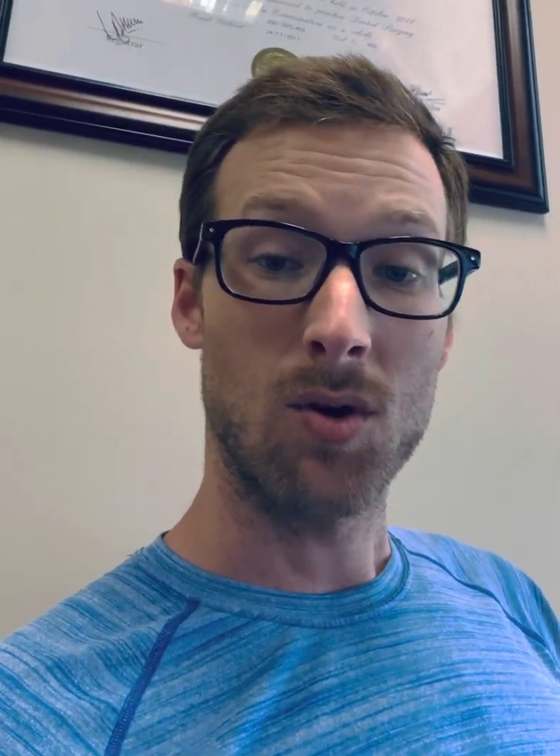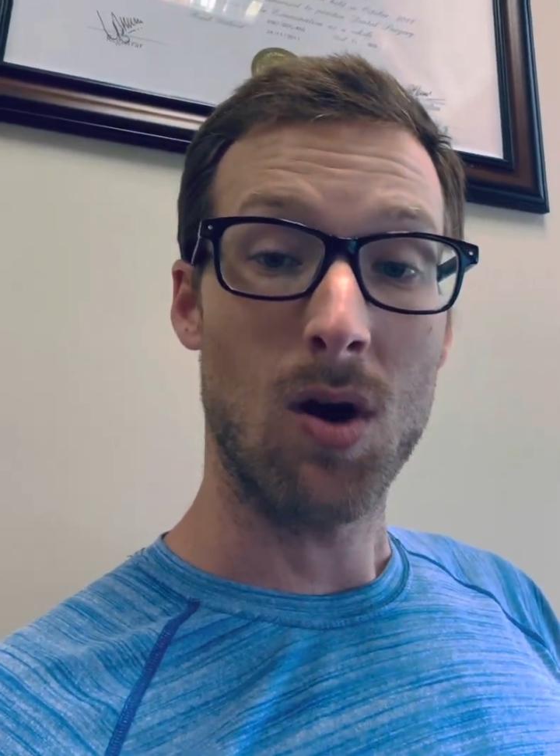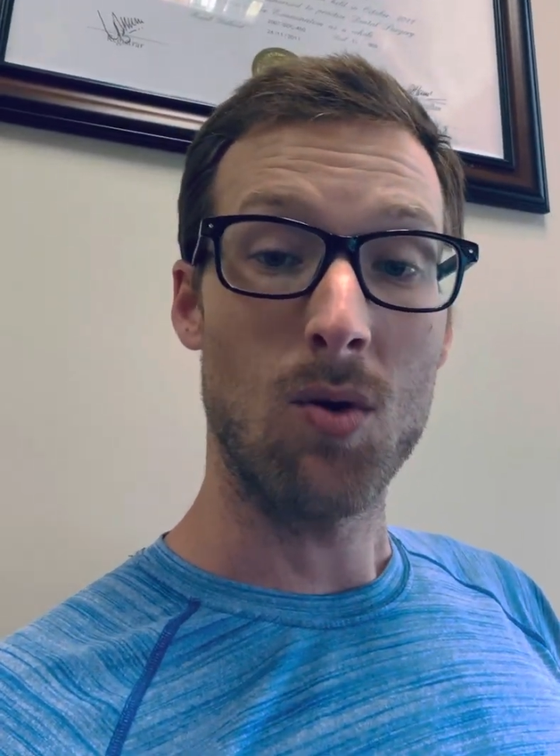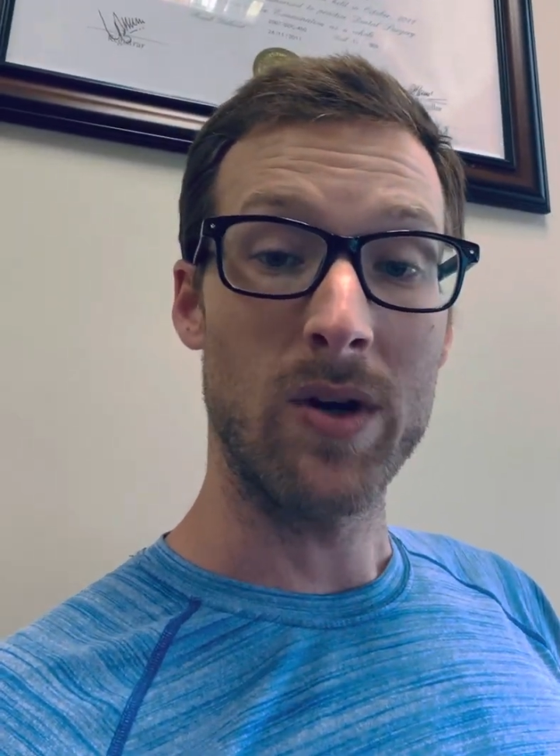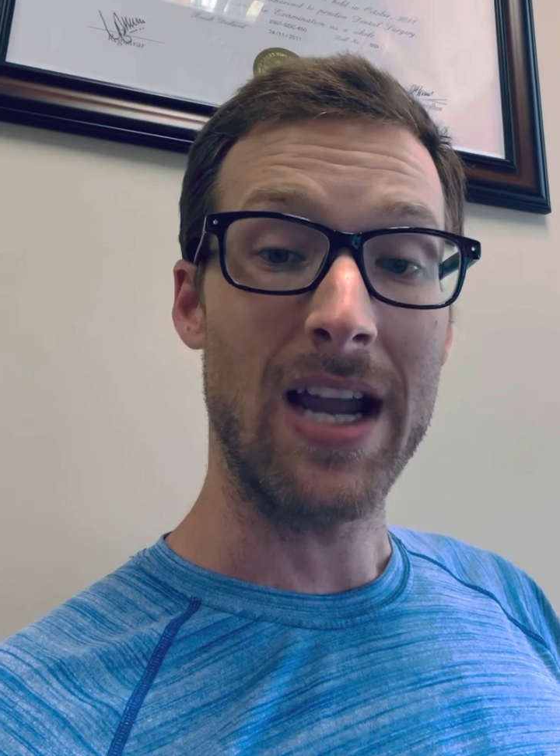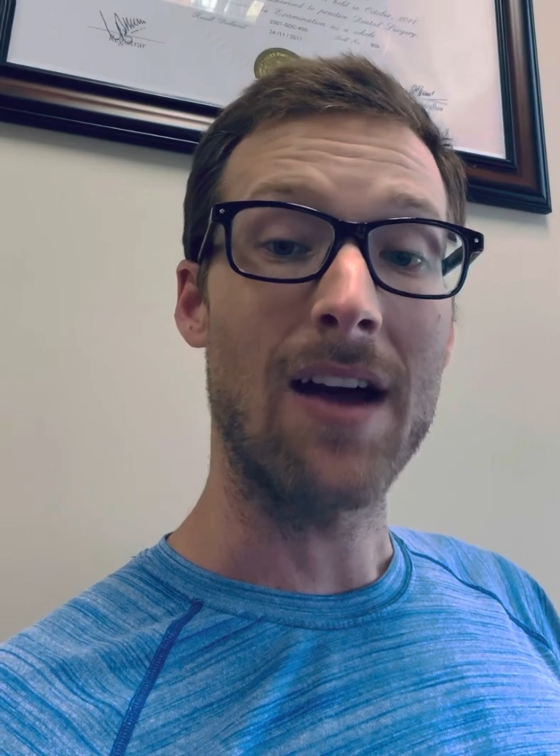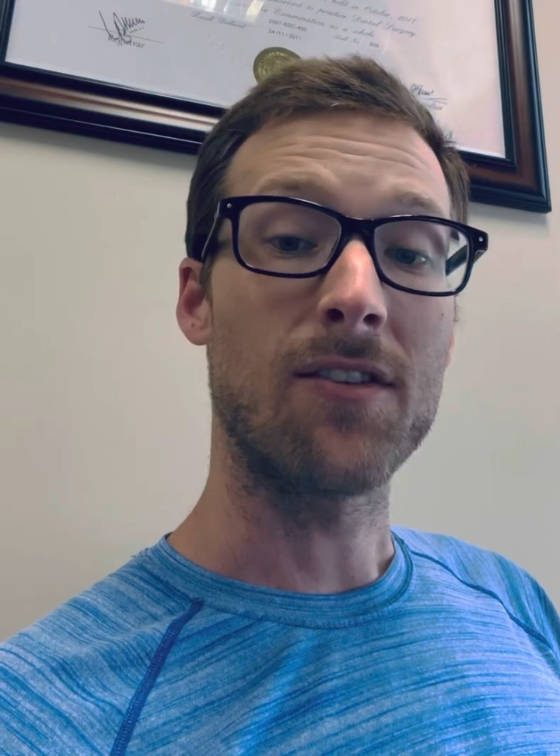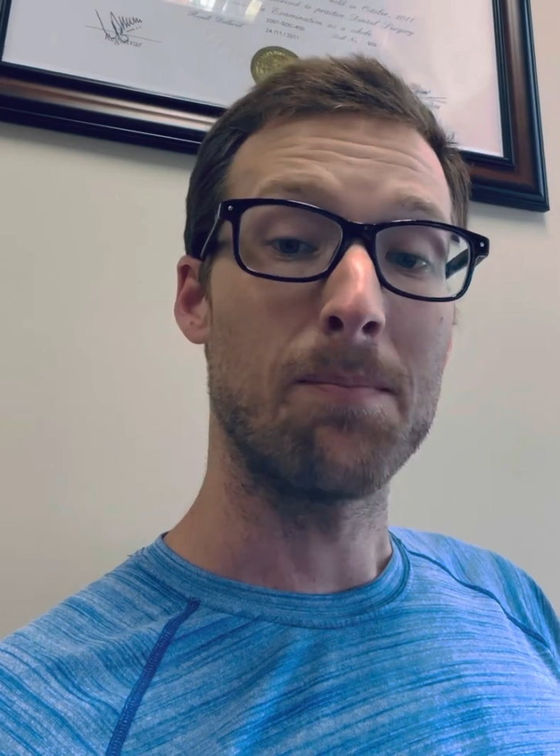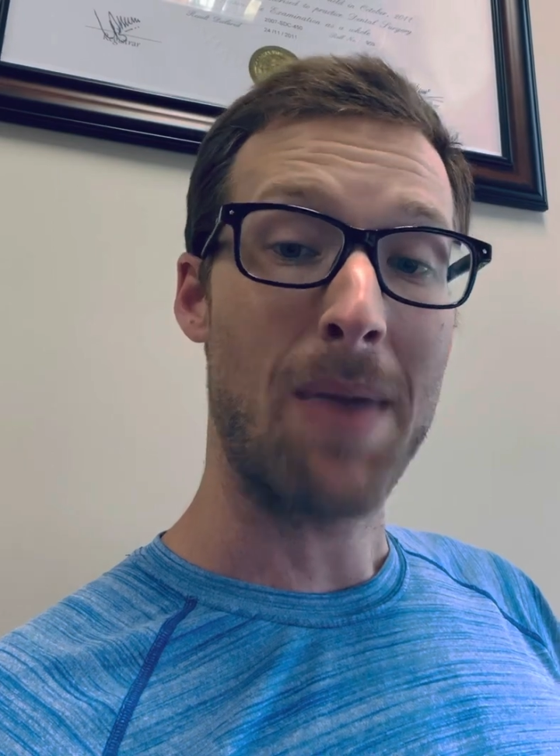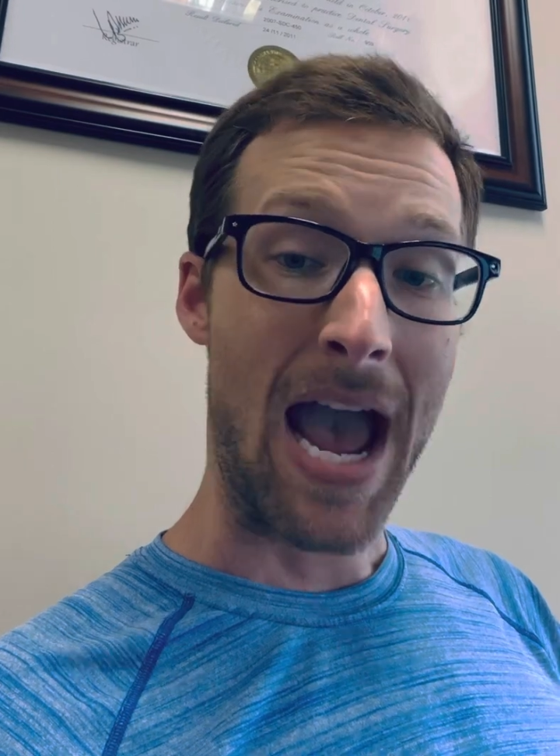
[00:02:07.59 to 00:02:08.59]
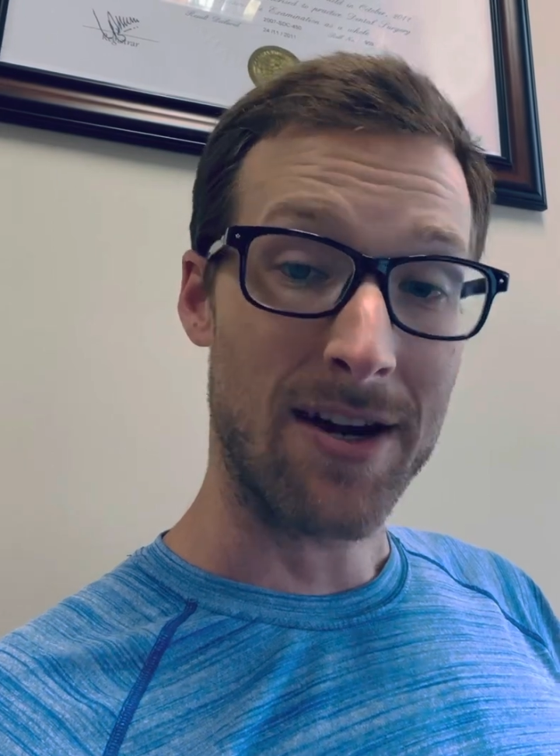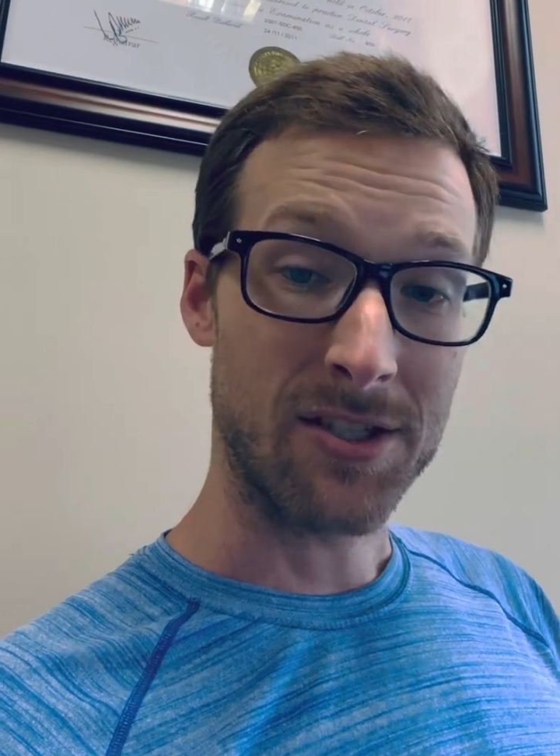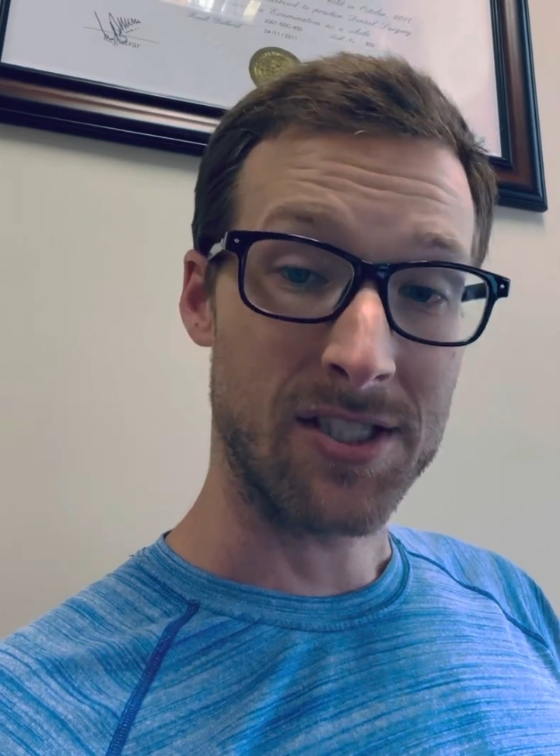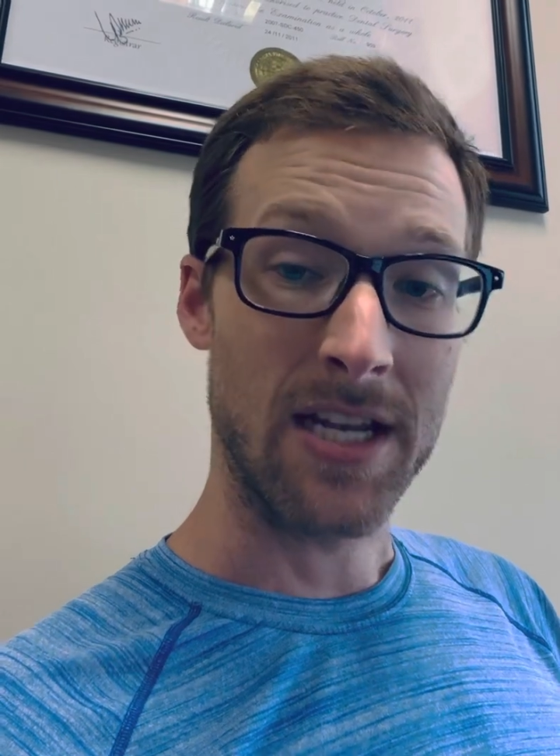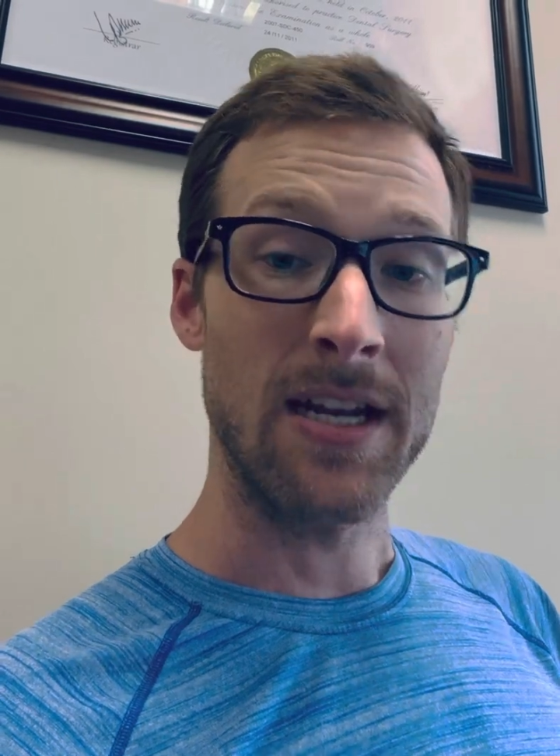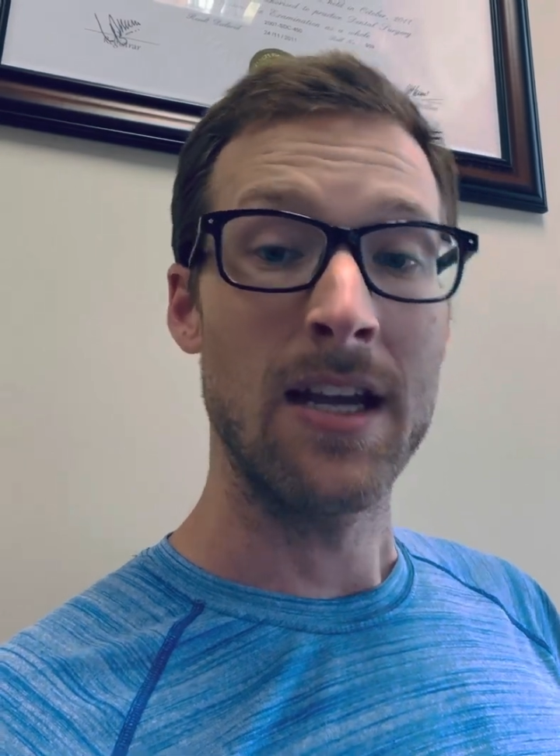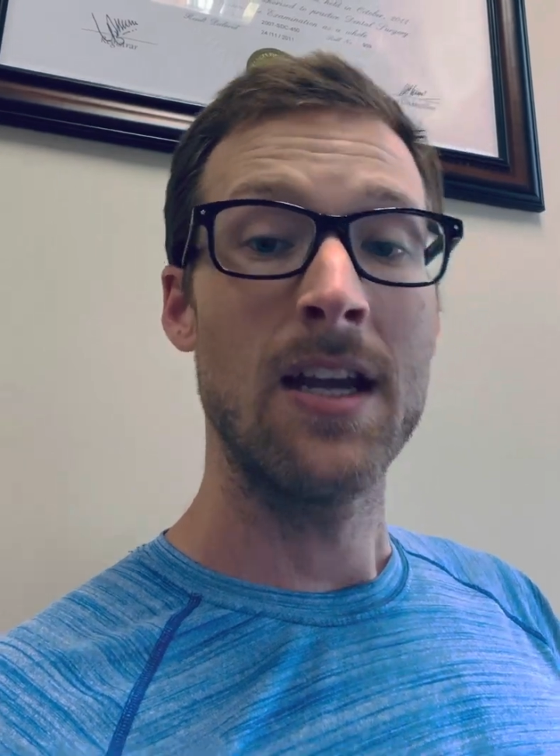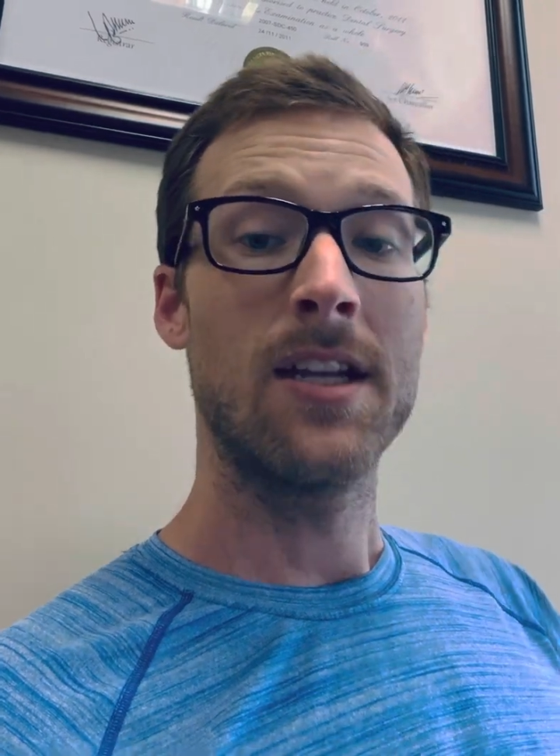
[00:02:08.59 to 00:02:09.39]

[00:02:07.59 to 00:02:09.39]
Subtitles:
quote we got from Patterson